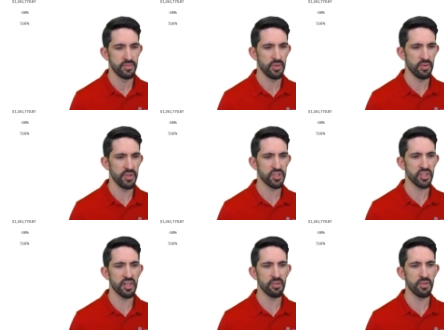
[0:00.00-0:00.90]
We'll eventually
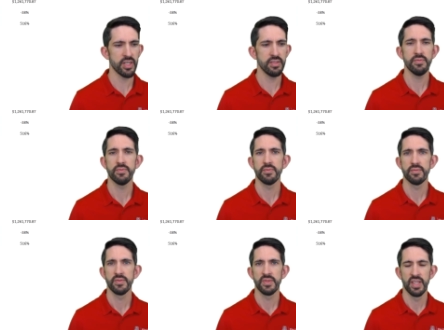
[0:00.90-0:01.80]
get it right.
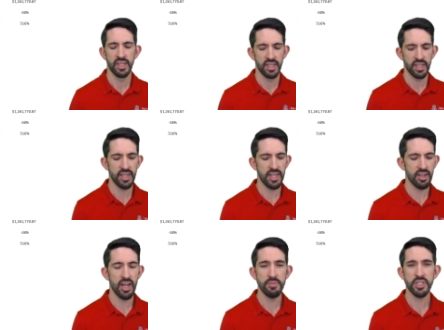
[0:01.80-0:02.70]
And now
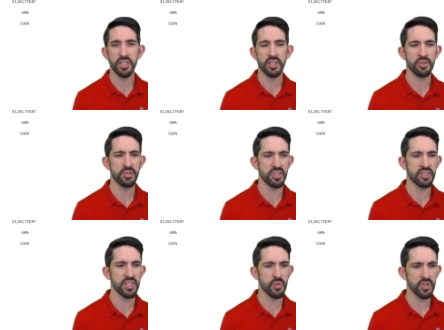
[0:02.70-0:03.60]
I'm just going to use the
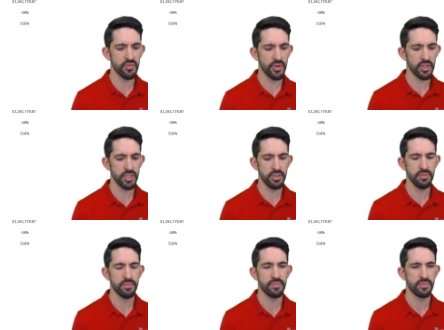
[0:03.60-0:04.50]
sequence function
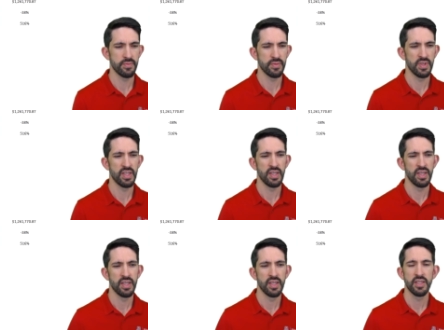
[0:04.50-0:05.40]

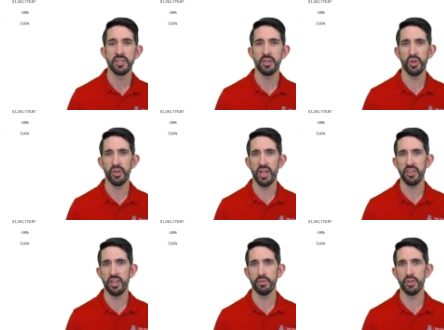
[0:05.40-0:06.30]
to build out the
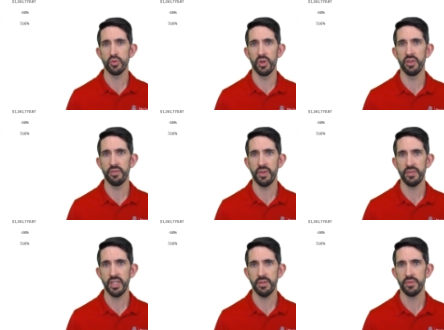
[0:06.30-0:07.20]
numbers 1 to
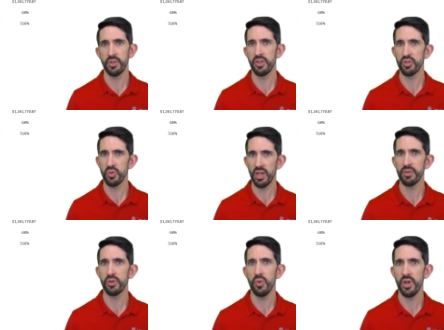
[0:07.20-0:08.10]
50. You can use whatever
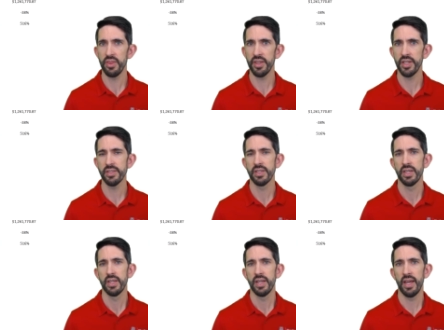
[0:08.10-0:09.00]
you want there.
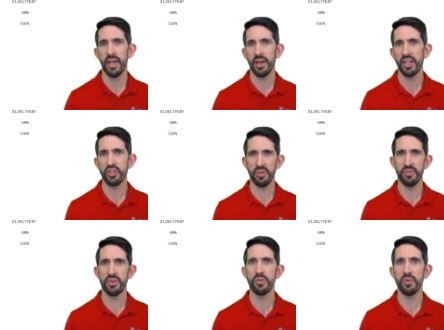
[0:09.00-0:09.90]
Uh, I showed a
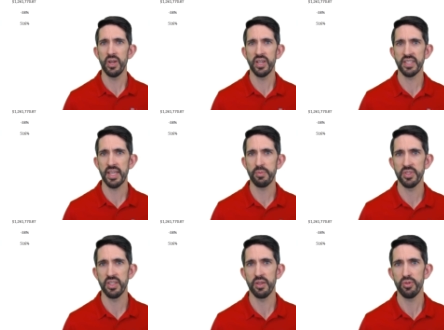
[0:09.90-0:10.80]
few
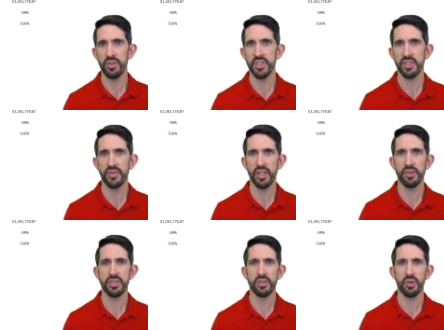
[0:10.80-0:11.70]
examples in the previous
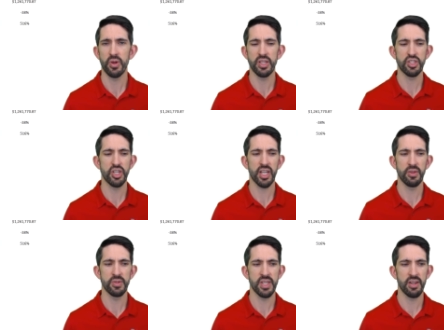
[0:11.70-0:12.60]
videos, so go ahead and check
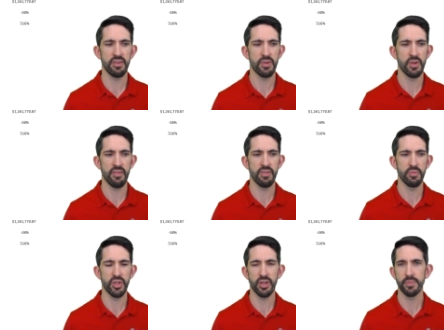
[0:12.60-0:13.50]
those out if you're not
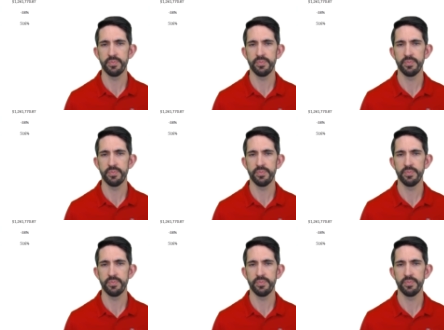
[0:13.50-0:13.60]
familiar.